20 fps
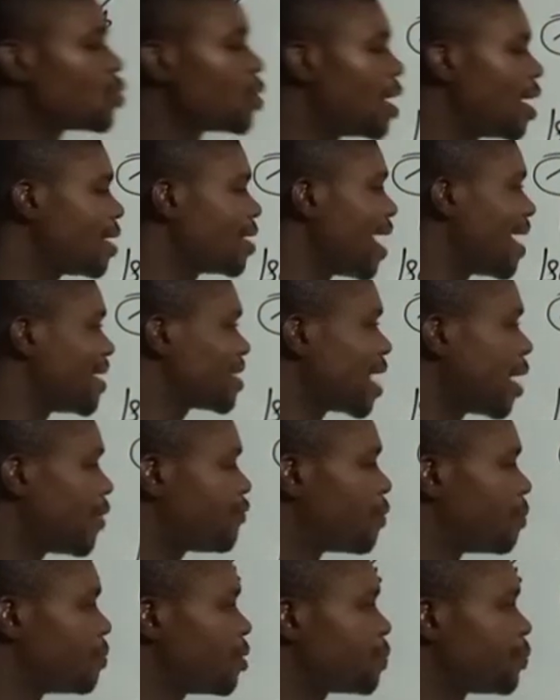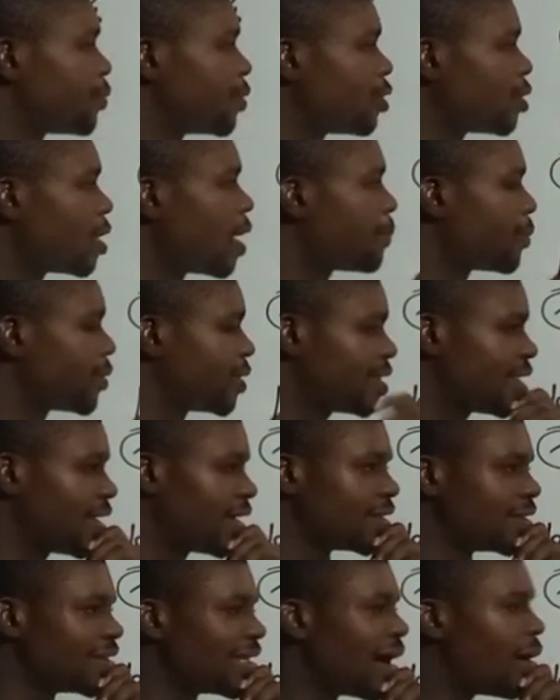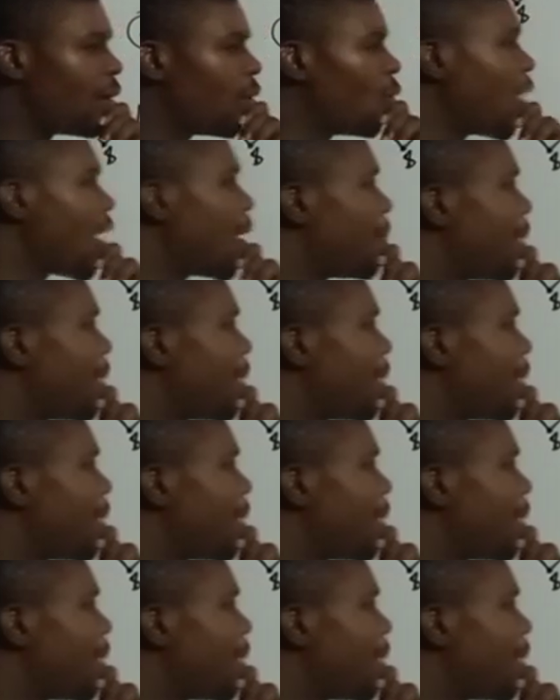is when I start from this point here. Now, what